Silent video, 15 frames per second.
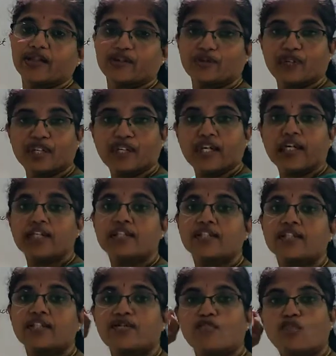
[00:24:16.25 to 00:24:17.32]
uric
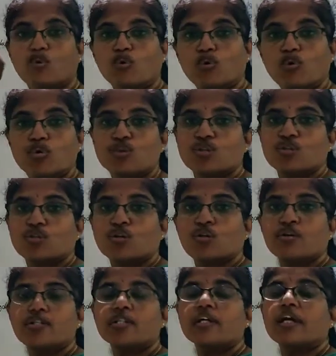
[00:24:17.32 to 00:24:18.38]
acid, more
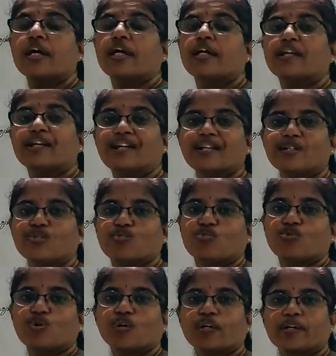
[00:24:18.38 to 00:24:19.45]
salts and less
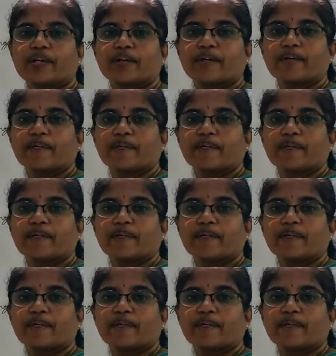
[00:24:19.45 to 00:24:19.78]
water.